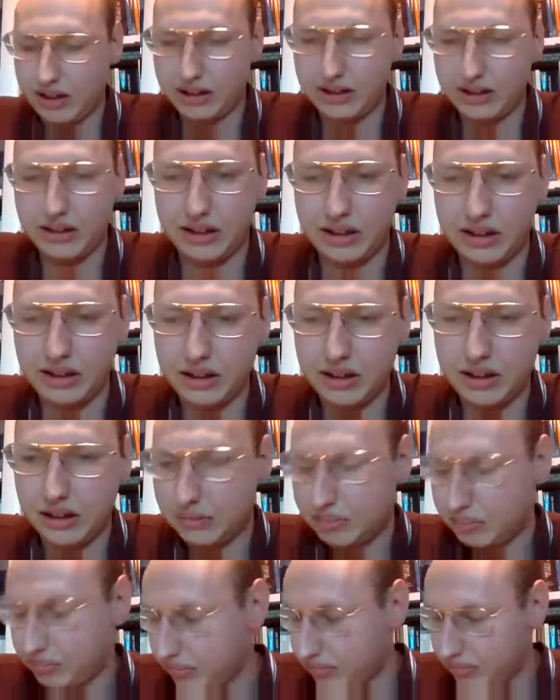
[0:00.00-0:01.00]
and
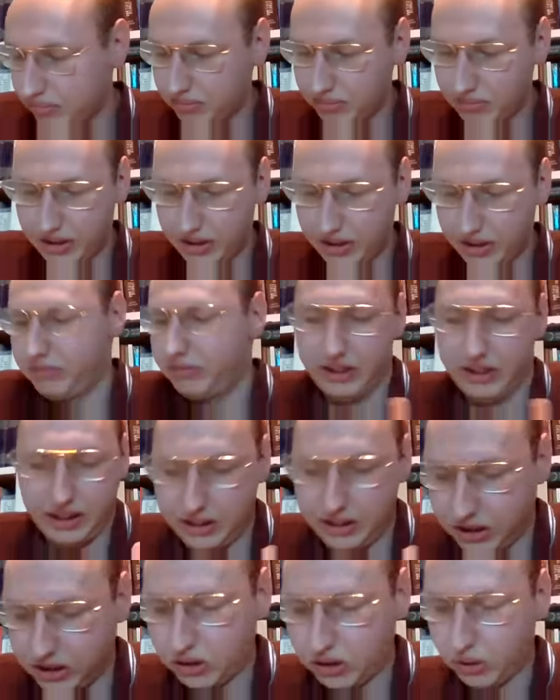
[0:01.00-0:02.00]
they
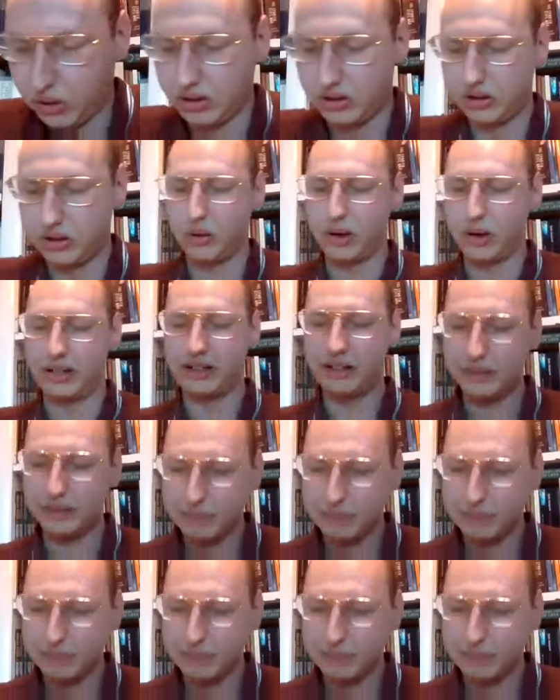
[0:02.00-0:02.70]
just couldn't do it.